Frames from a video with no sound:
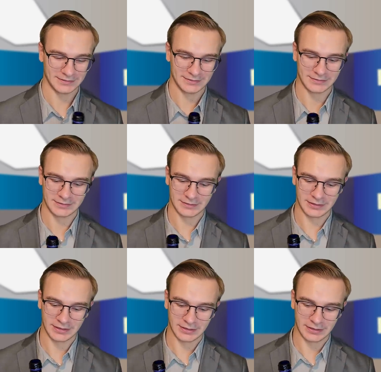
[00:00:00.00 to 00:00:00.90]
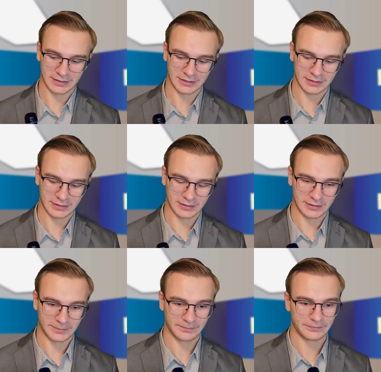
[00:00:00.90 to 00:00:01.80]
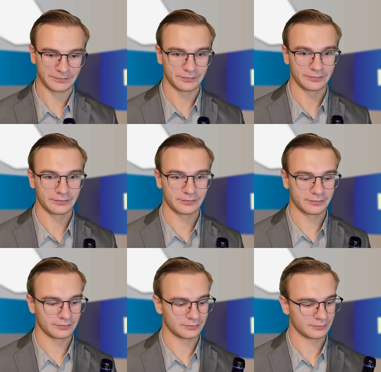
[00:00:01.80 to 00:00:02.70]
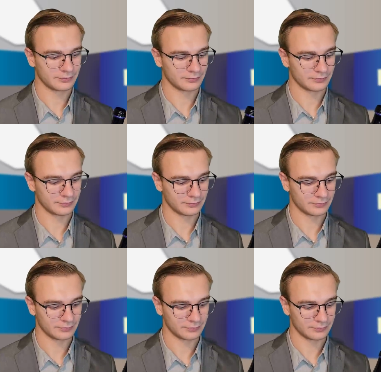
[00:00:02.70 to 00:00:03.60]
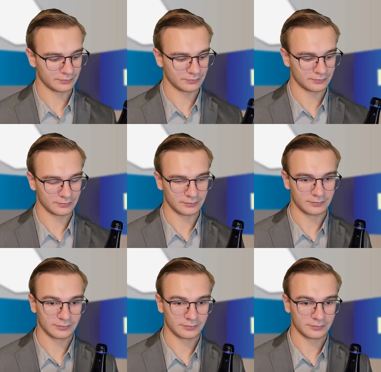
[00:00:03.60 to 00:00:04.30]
(no one is talking)